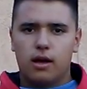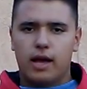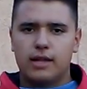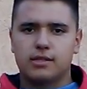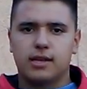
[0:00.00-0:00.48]

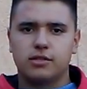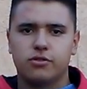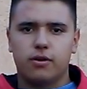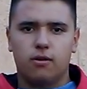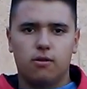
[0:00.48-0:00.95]

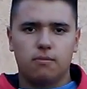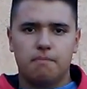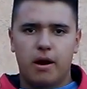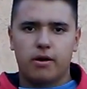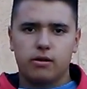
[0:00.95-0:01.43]
ancestral
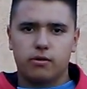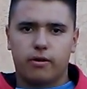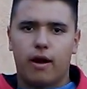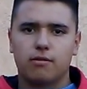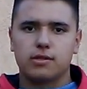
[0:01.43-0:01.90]
burial
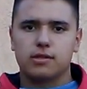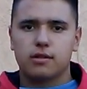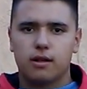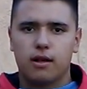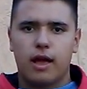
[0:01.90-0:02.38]
grounds.
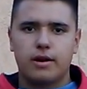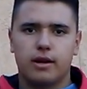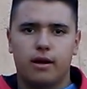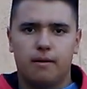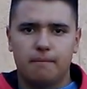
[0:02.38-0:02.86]

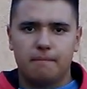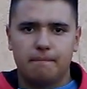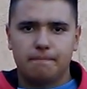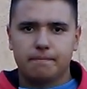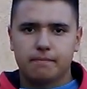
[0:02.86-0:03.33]
And
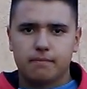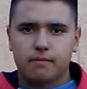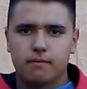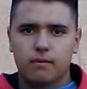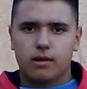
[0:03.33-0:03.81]

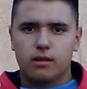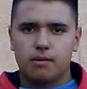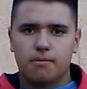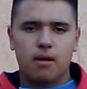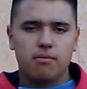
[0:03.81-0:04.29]

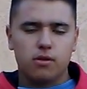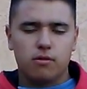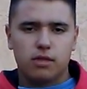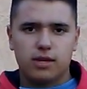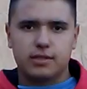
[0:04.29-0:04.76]
the problem,
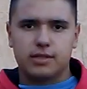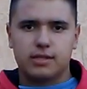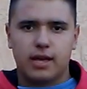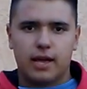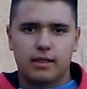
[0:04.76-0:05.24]
though, with this
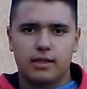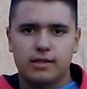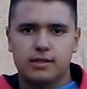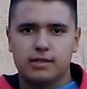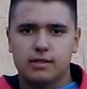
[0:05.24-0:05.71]
is that
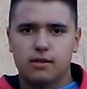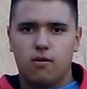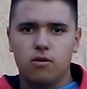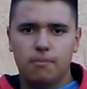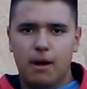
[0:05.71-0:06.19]
this
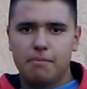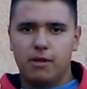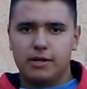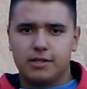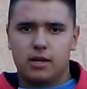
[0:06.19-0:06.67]
oil
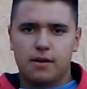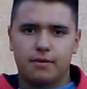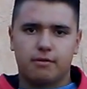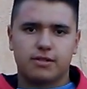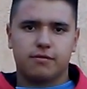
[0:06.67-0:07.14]
pipeline is not
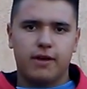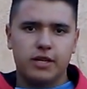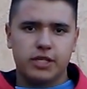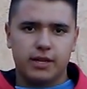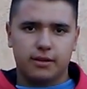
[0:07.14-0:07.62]
on the
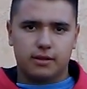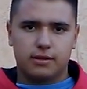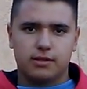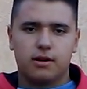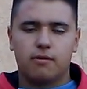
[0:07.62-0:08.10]
reservation
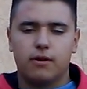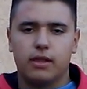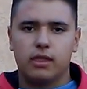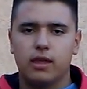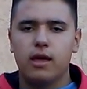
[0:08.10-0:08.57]
to start
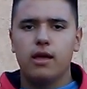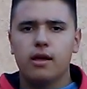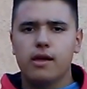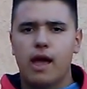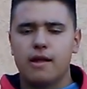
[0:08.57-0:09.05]
with,
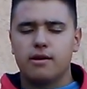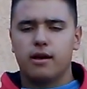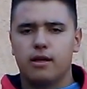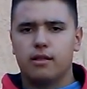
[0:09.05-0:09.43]
and